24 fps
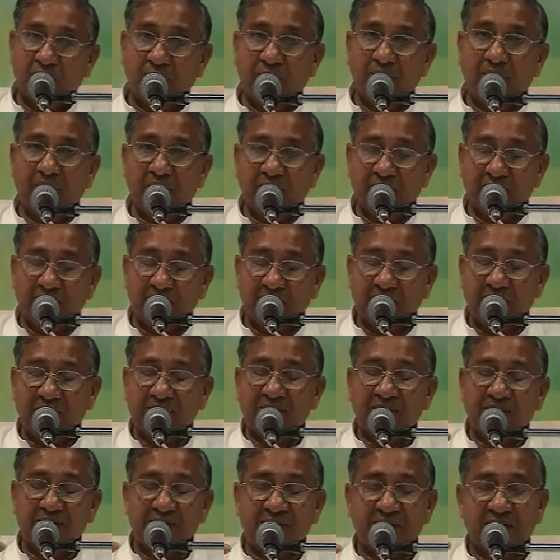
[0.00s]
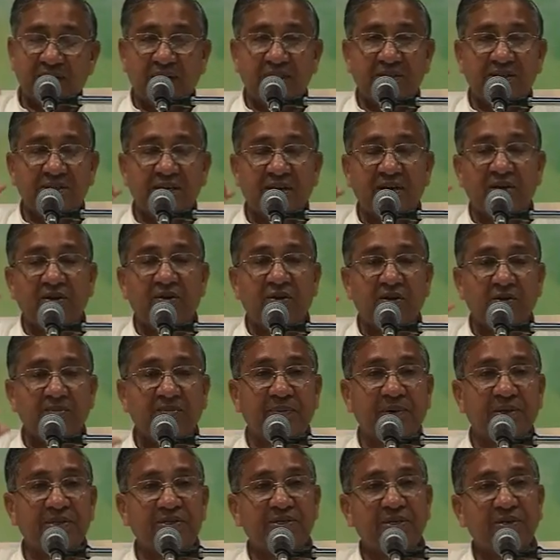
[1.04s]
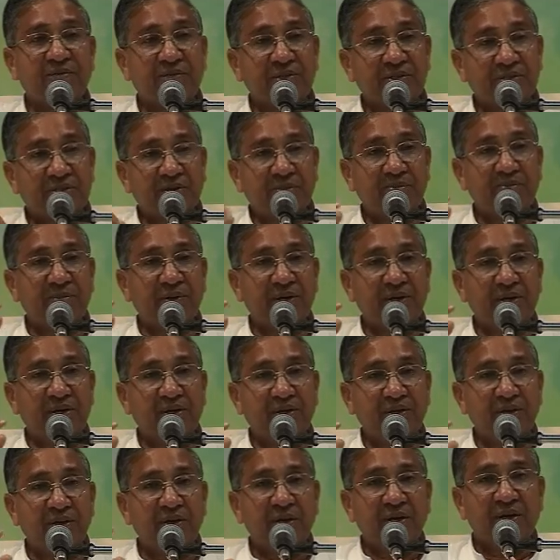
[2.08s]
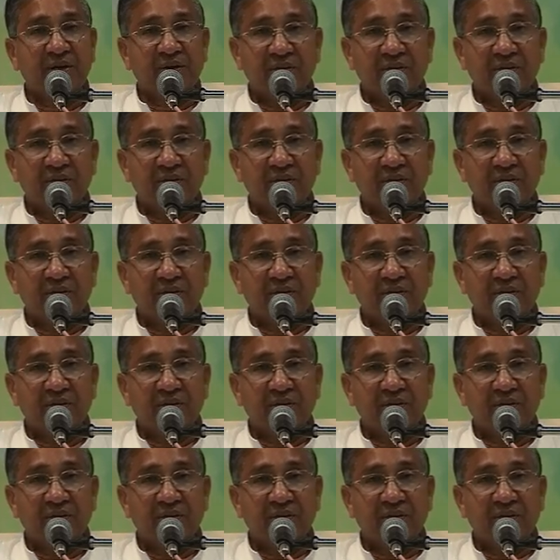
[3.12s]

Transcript: But if my sanskars are not matching with somebody,